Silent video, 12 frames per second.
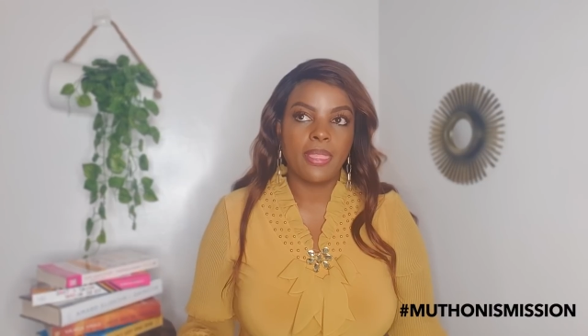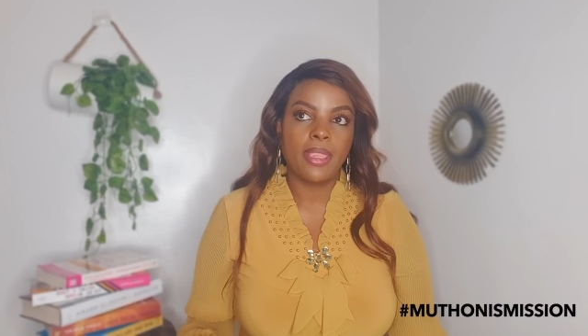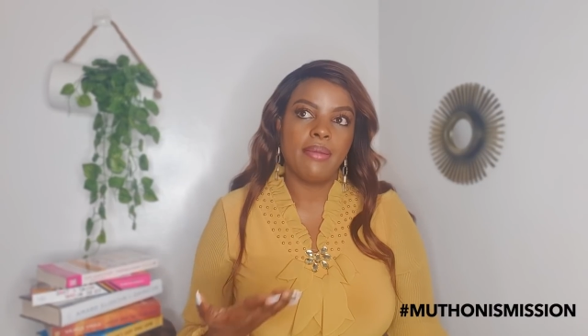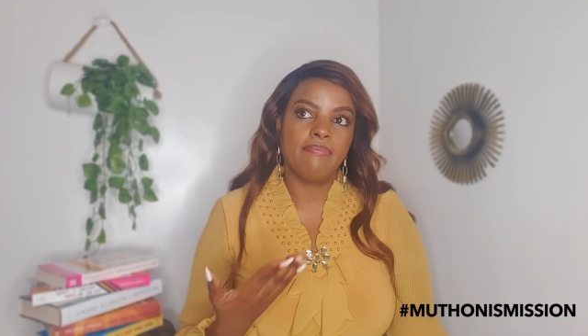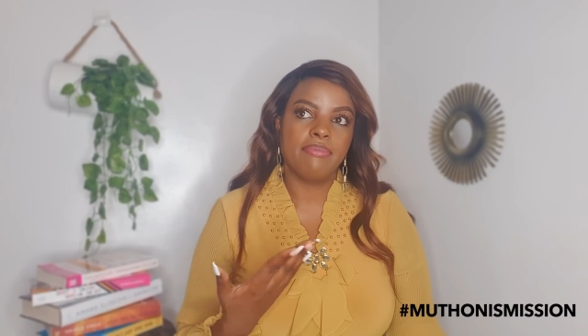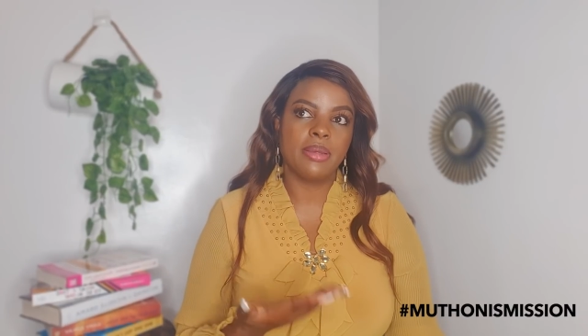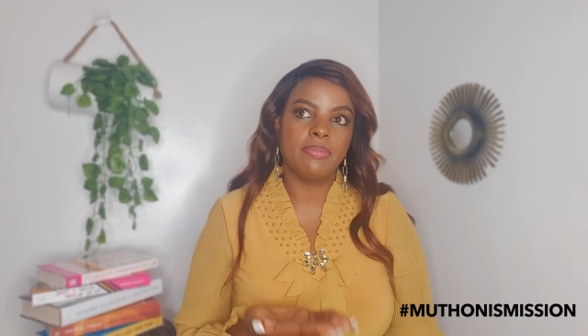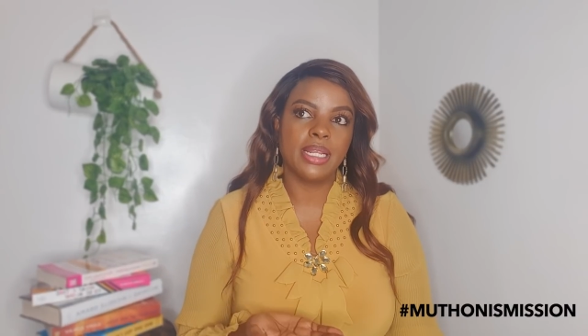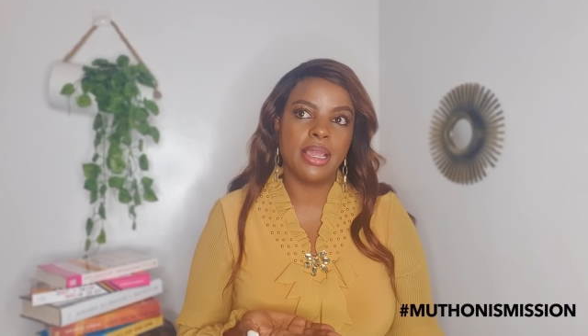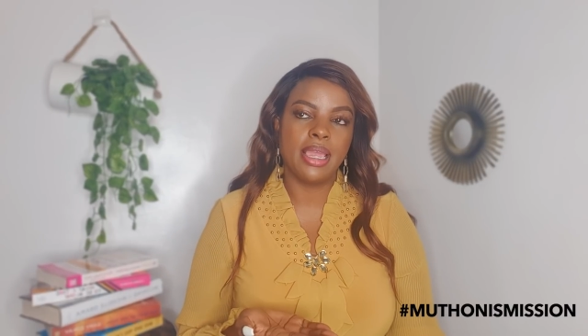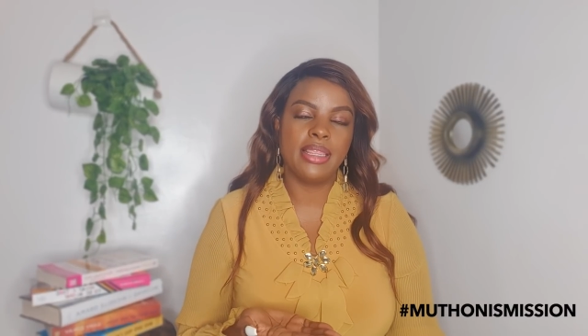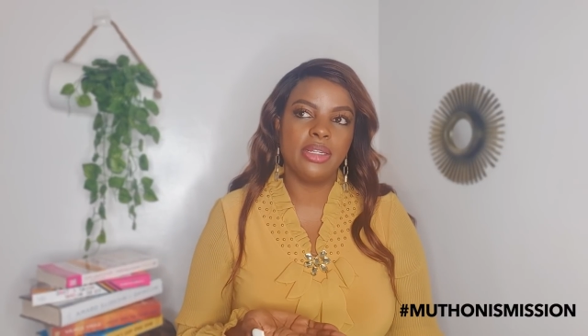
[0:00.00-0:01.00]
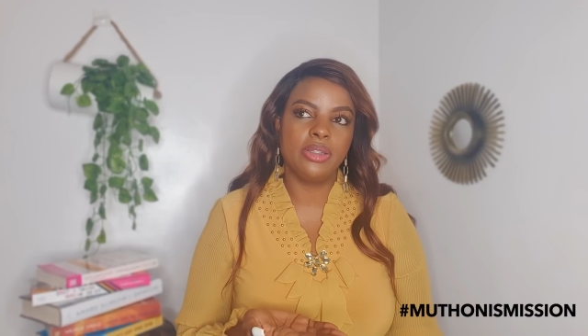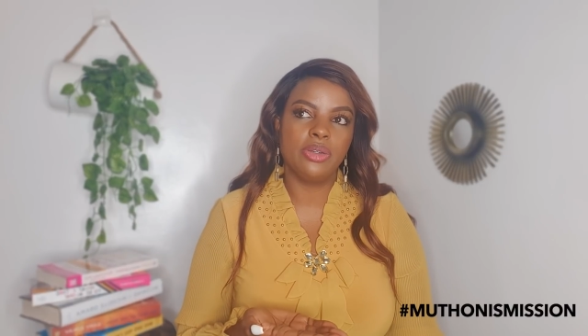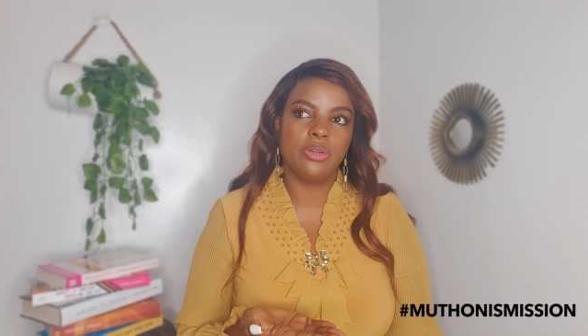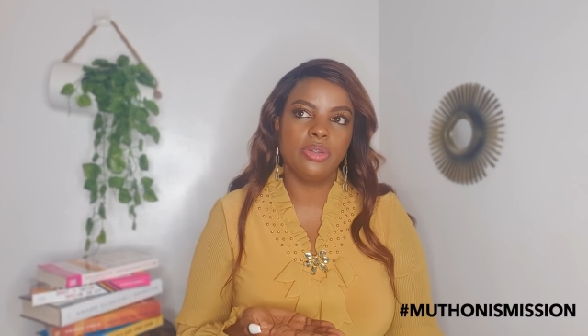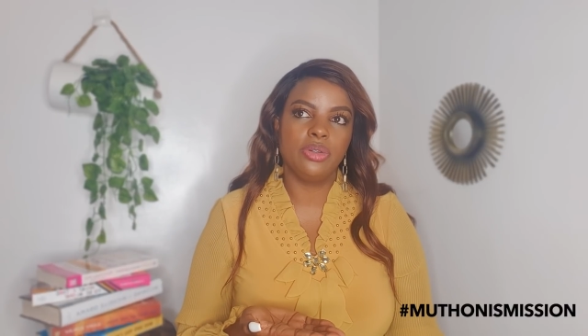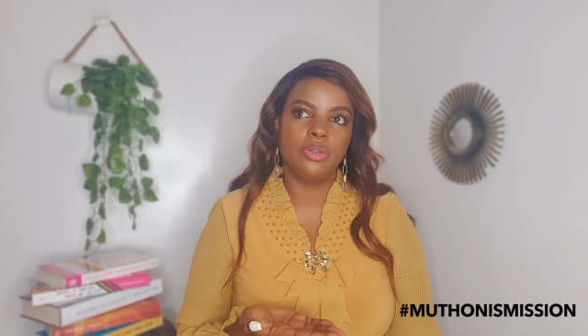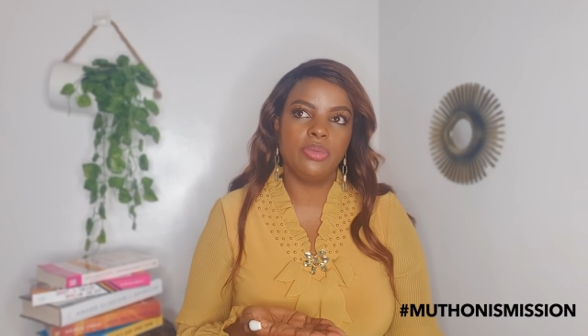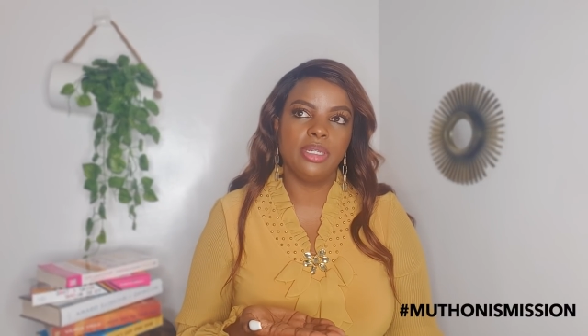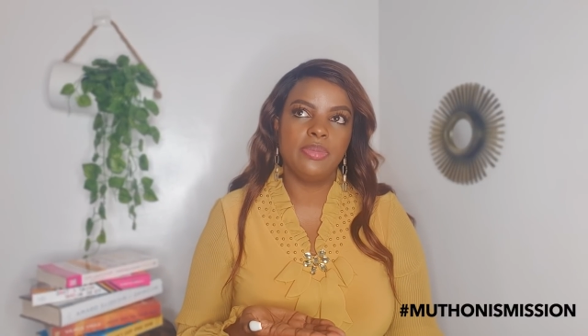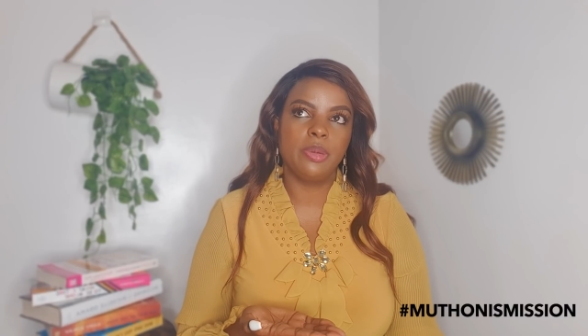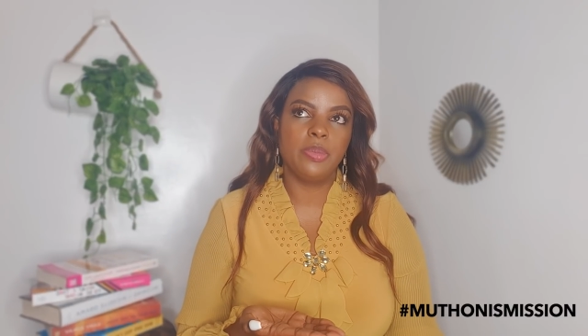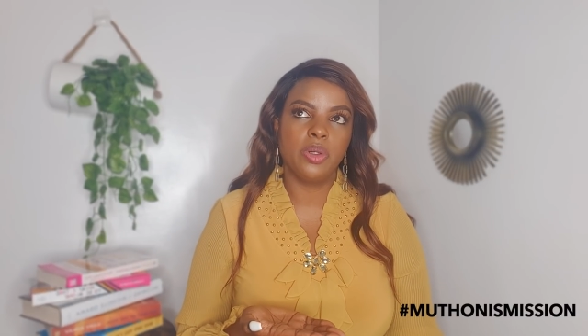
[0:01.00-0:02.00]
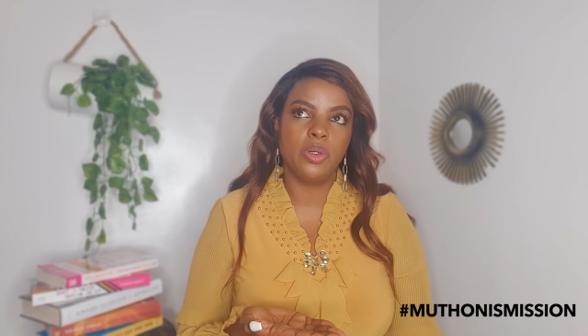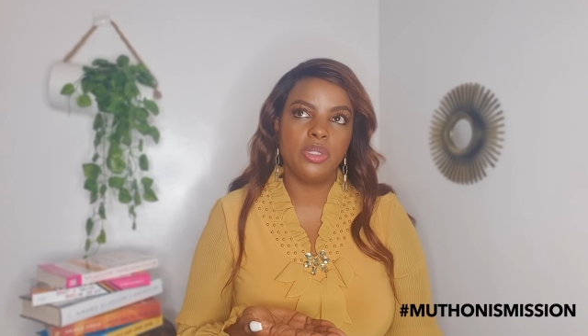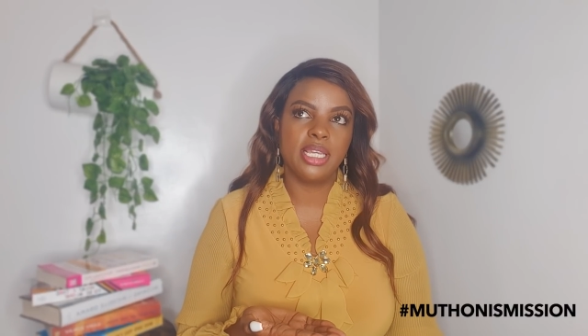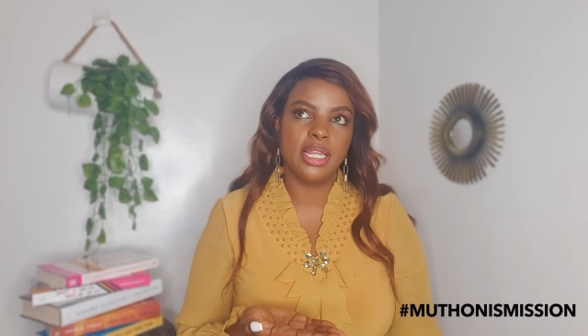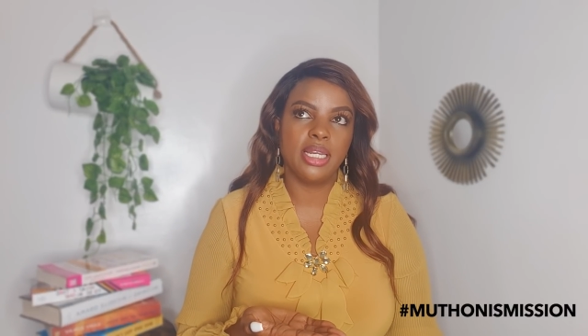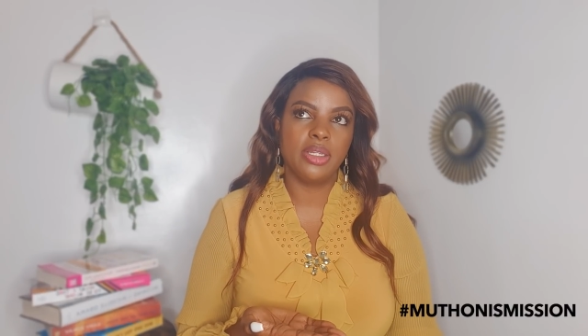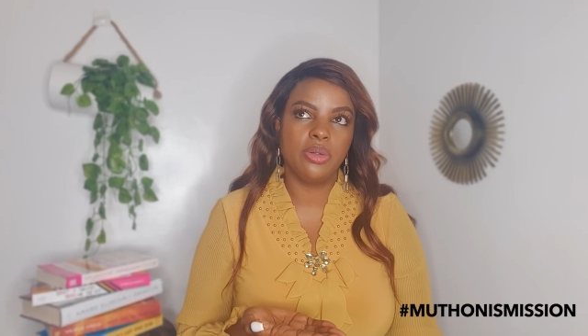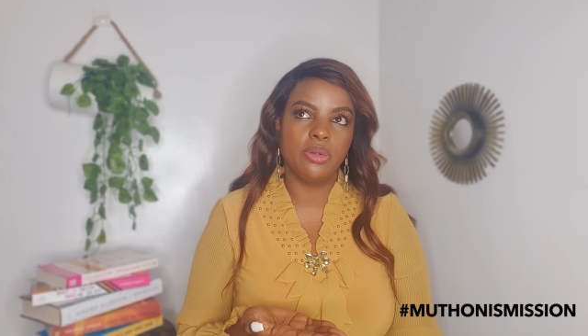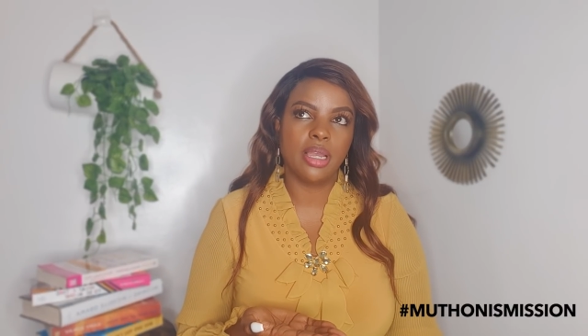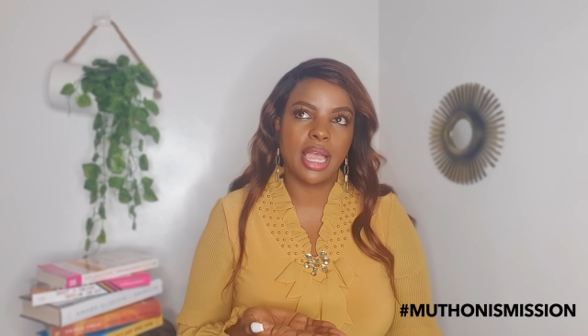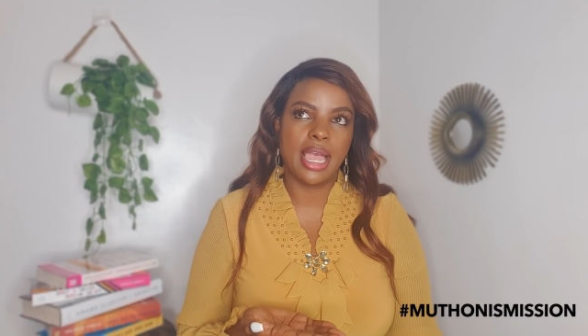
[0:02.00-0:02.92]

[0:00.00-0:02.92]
Sometimes, and then you meet people who tell you,